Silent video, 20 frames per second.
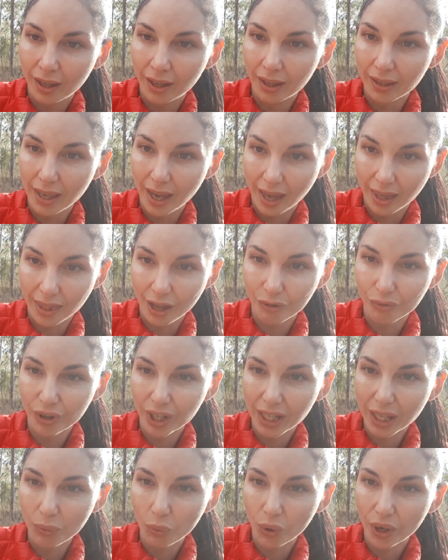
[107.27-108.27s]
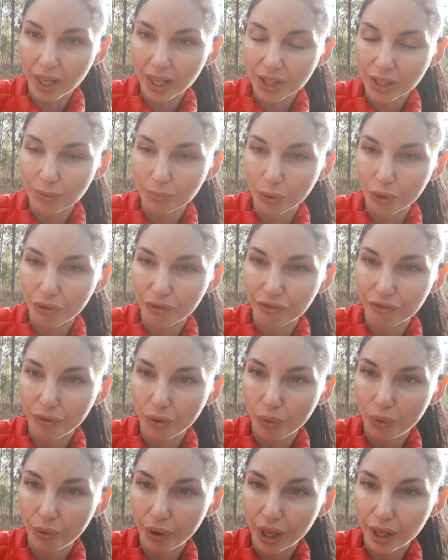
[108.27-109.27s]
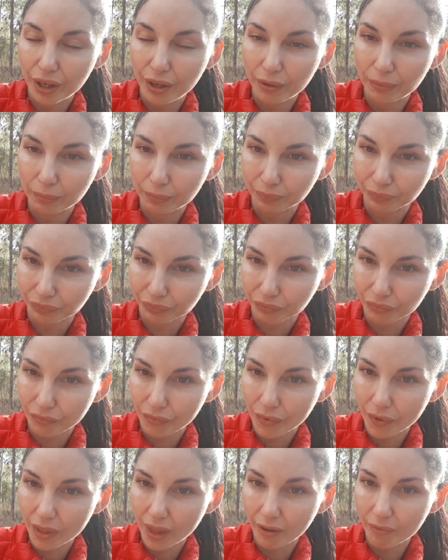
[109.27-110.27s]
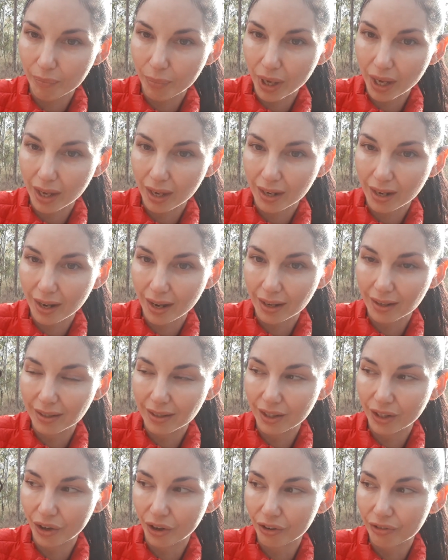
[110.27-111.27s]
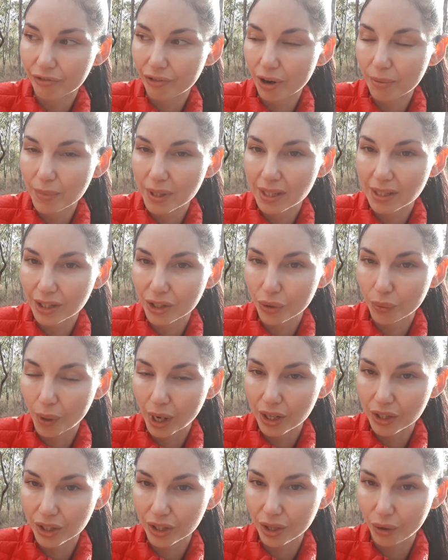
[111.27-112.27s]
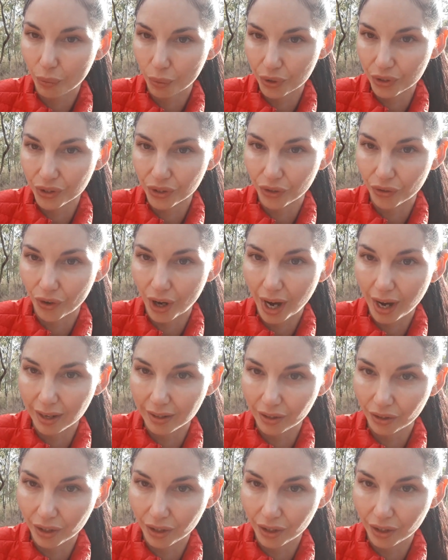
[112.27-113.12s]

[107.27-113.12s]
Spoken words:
Yeah, they're really wanting to move forward. They've been, from a situation that wasn't great.